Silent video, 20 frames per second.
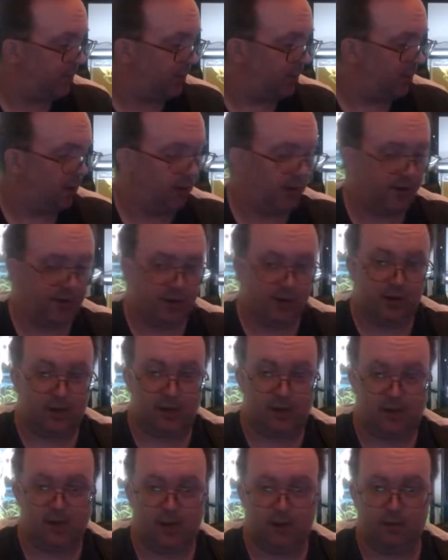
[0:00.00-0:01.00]
kind
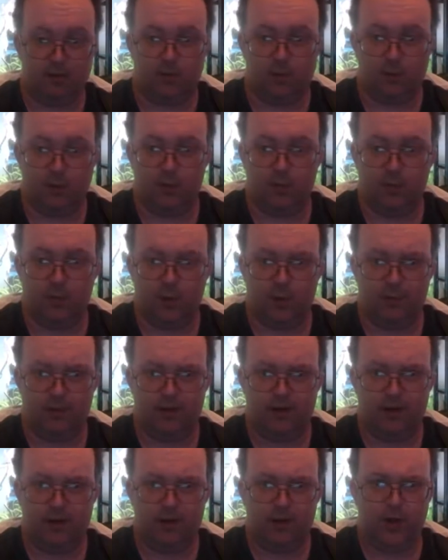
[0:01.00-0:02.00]
of, got to the point where
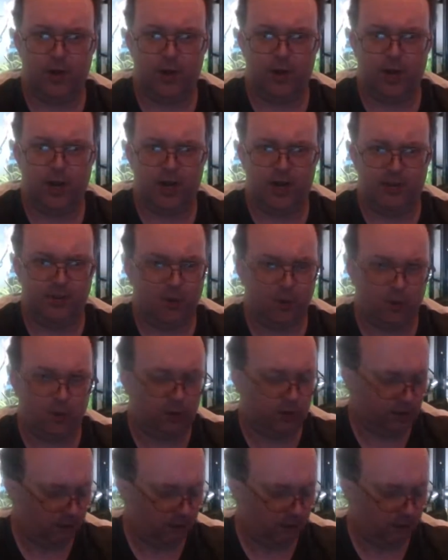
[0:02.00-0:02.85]
it didn't hurt anymore.